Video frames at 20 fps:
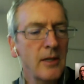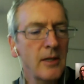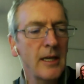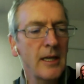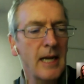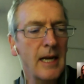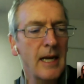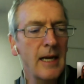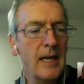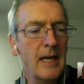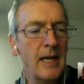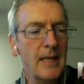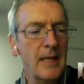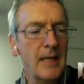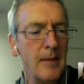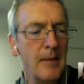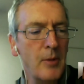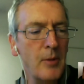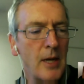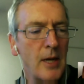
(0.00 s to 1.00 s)
I kind of got
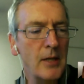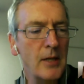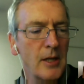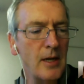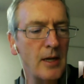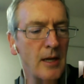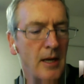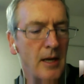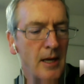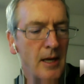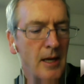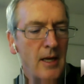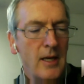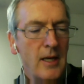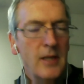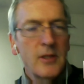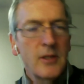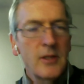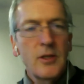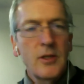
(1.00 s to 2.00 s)
that impression.
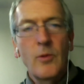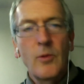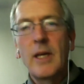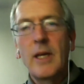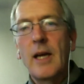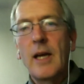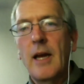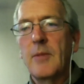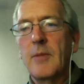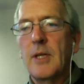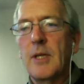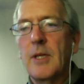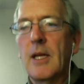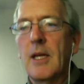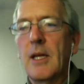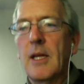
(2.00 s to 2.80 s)
So we got them together